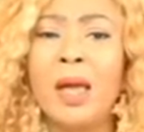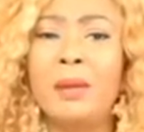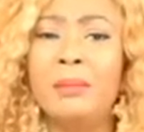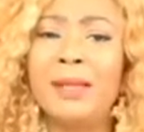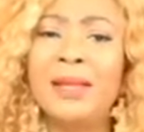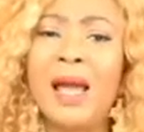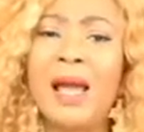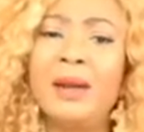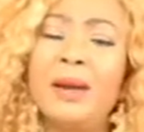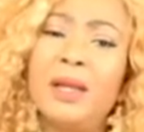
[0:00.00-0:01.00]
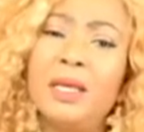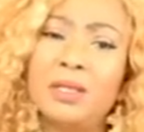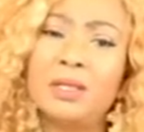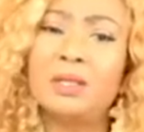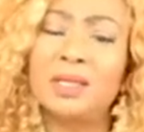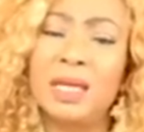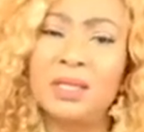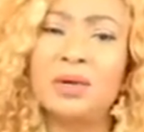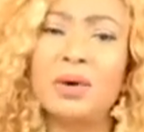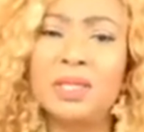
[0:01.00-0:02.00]
But then He's also
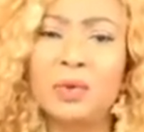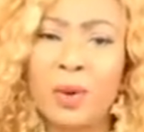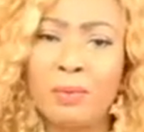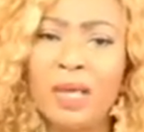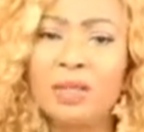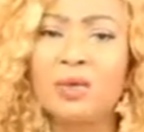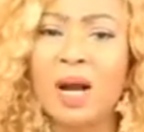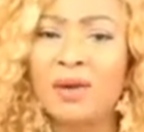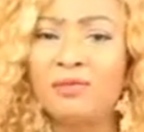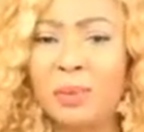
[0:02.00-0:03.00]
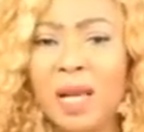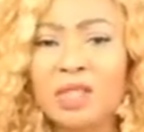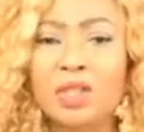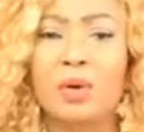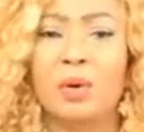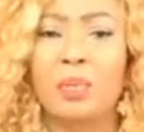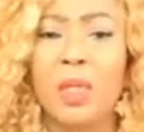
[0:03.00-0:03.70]
saying to us that we're meant to have pleasure.